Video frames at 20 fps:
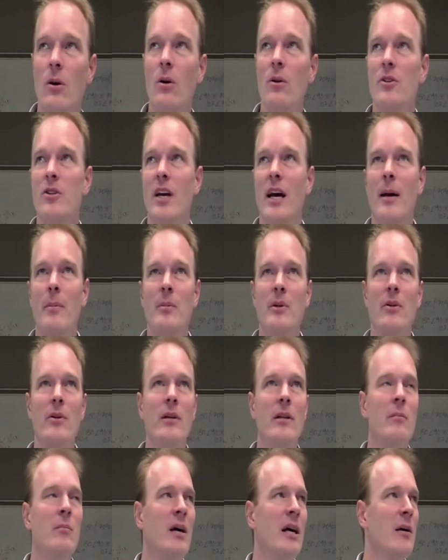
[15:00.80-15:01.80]
whole chapter
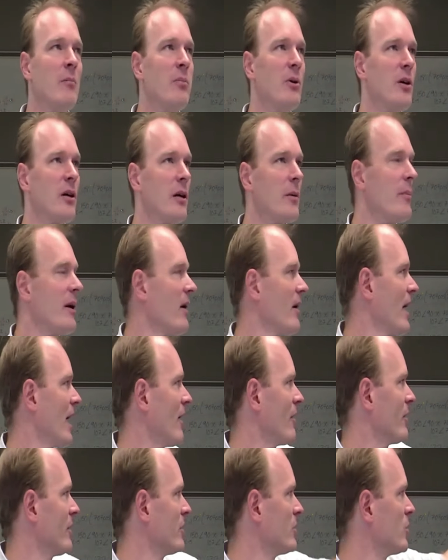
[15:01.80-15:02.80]
in my book about
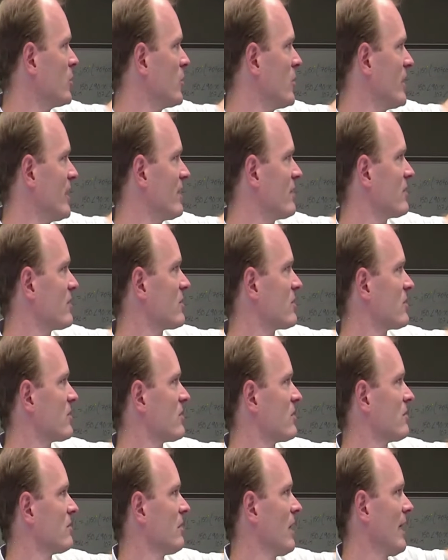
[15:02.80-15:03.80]
how to do this.
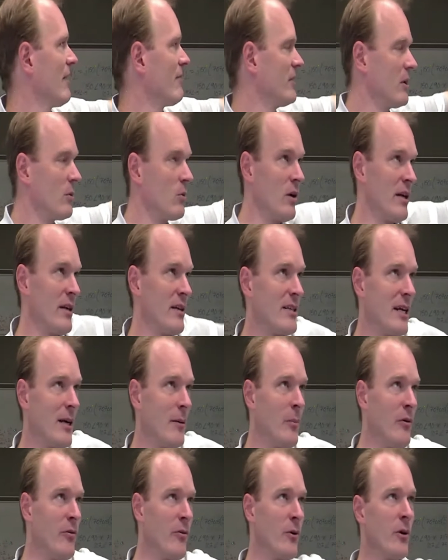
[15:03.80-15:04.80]
I've done one
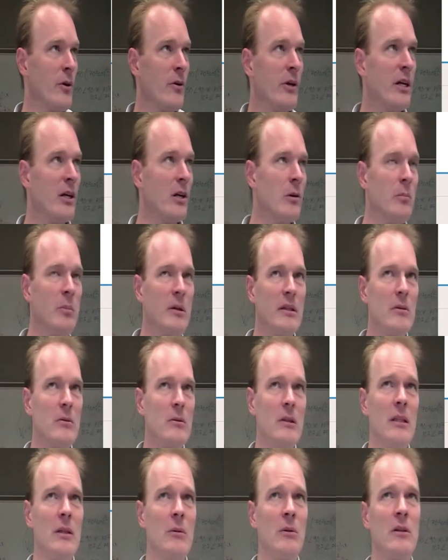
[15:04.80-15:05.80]
example for you here, but it
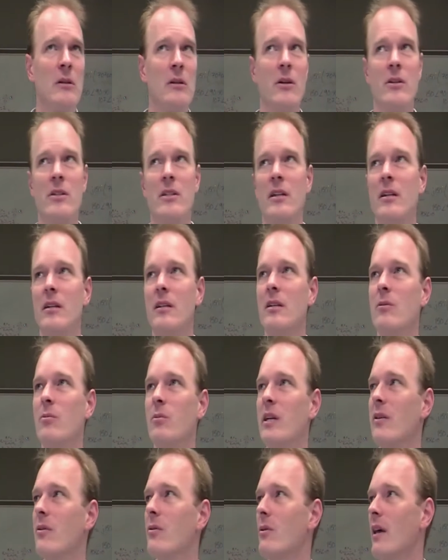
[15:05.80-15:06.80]
really wouldn't hurt you to just
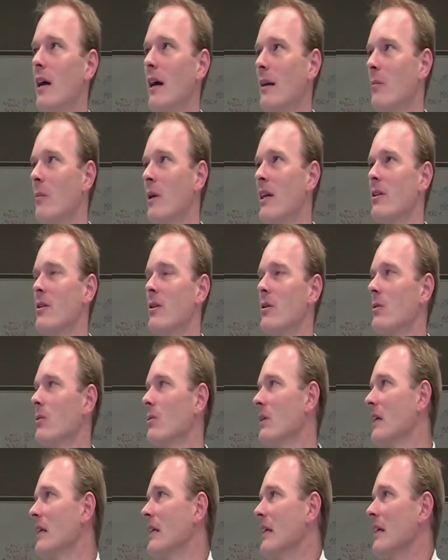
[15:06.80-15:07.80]
read through that and make sure you
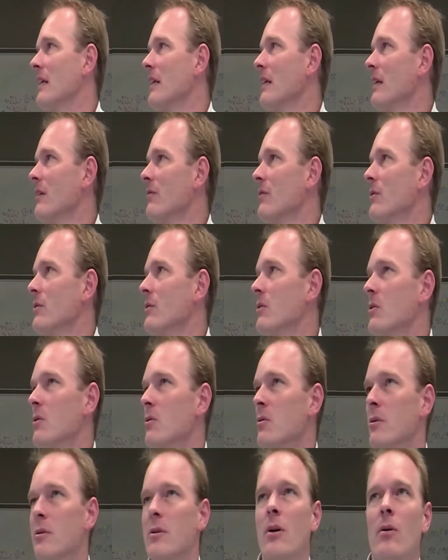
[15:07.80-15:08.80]
get it. And if you
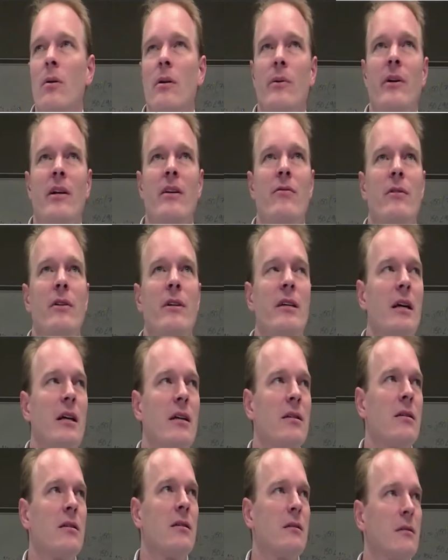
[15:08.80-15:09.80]
do, you're totally ready for the
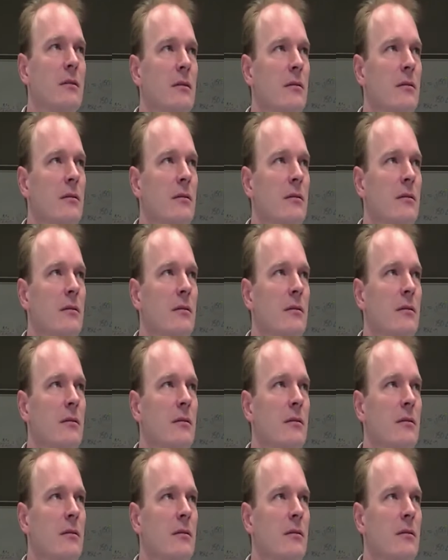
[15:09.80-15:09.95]
test.